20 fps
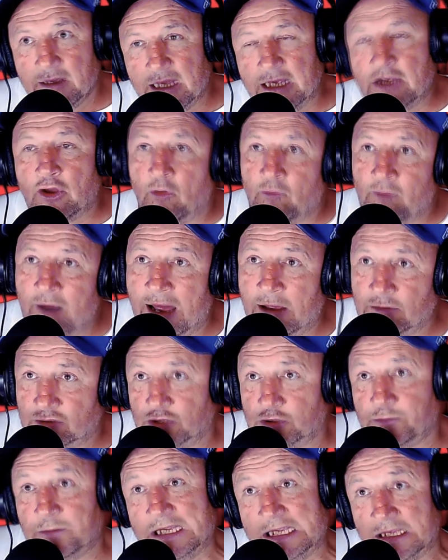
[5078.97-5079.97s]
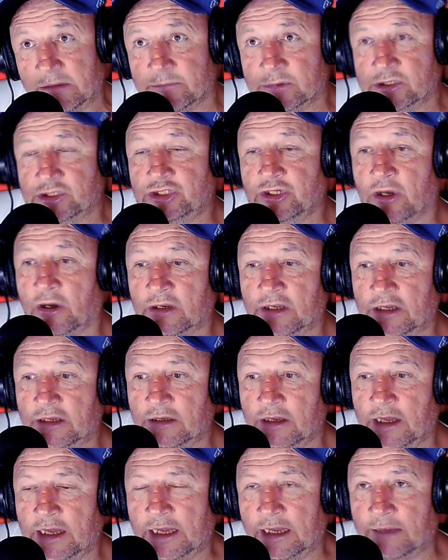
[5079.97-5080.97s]
he got round to speaking with John
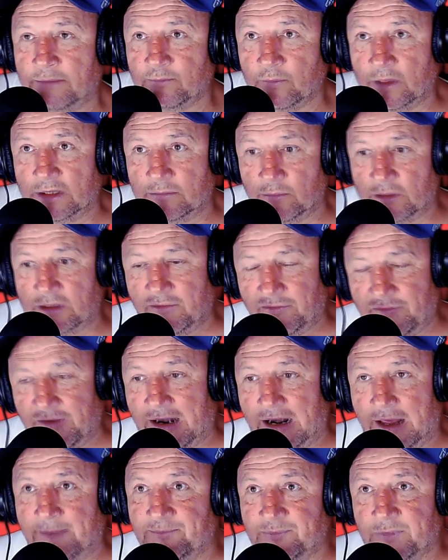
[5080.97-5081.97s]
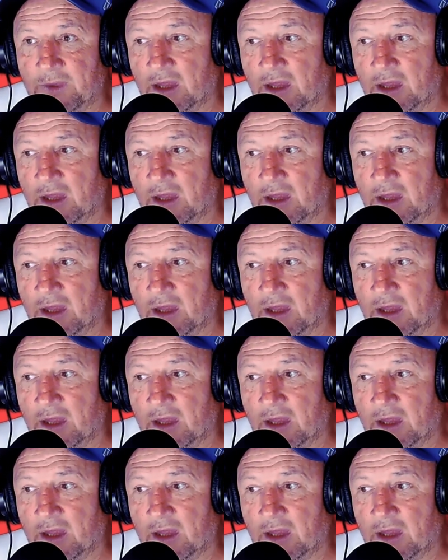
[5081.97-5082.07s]
and uh, with, with the fella.